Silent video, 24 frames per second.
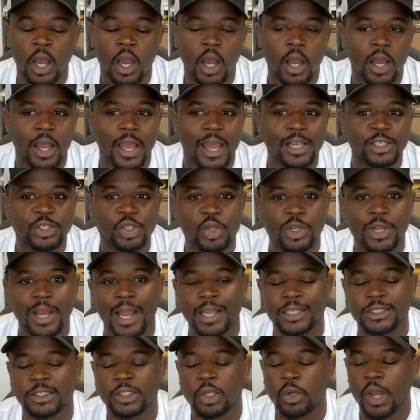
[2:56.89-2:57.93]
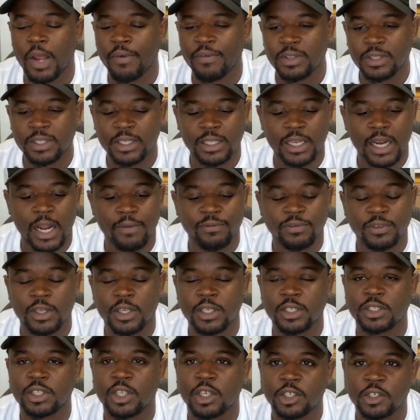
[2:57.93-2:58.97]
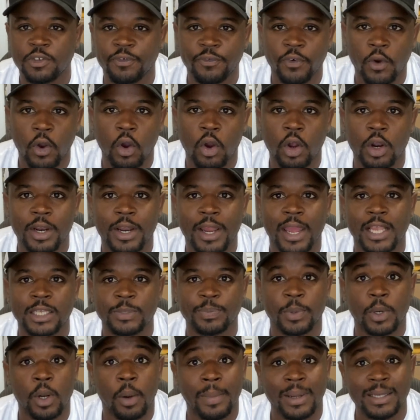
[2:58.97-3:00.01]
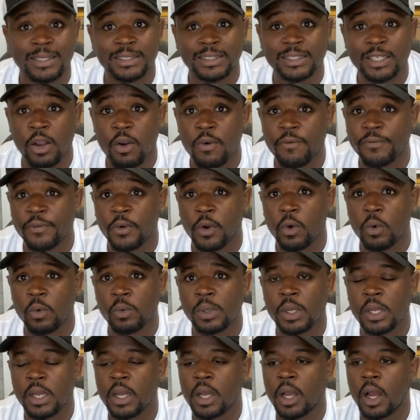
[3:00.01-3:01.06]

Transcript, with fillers: Uh, as you guys know, everything that I've done thus far has been on my cell phone.